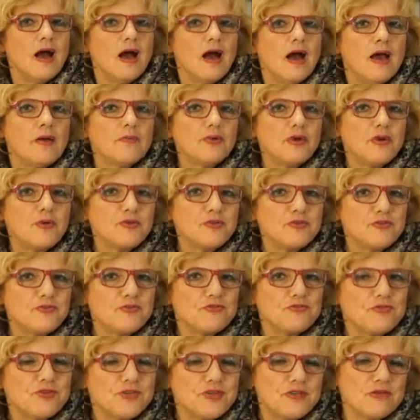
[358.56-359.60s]
I'm going to
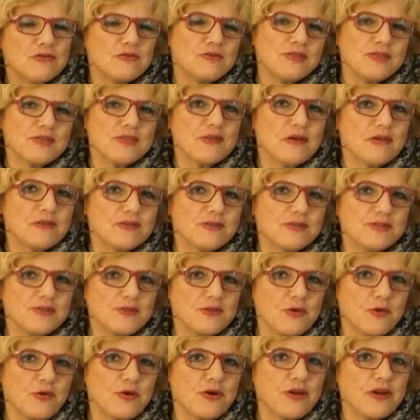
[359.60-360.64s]
introduce another
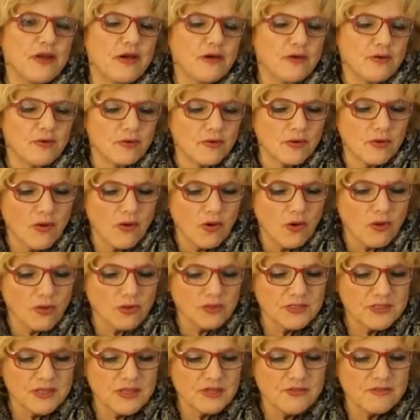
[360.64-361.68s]
story now
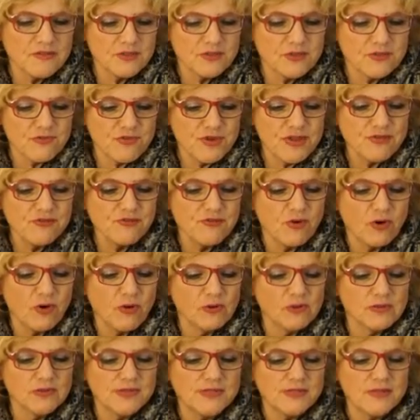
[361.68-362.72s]
called If a Tree
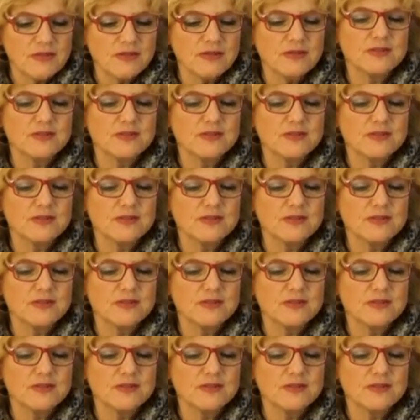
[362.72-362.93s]
Falls in